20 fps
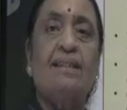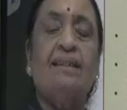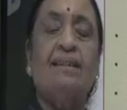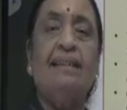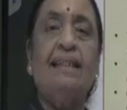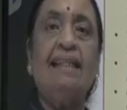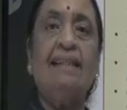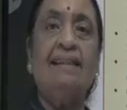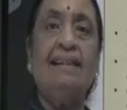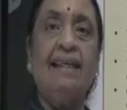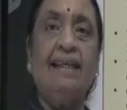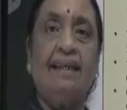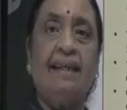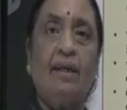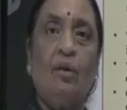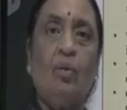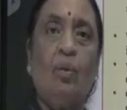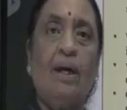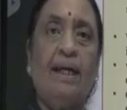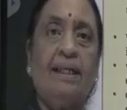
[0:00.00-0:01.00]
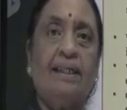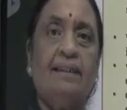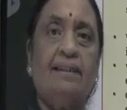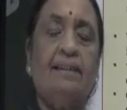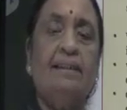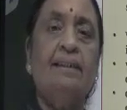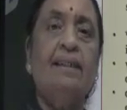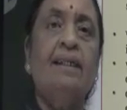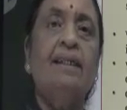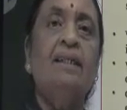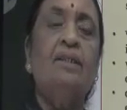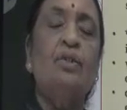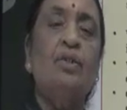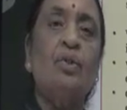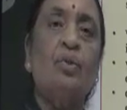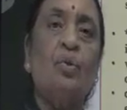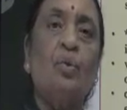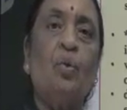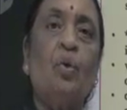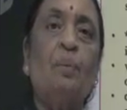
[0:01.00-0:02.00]
that they require to
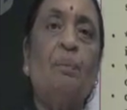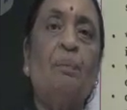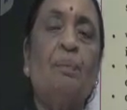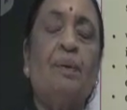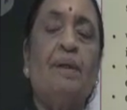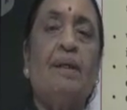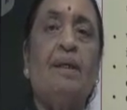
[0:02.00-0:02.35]
cope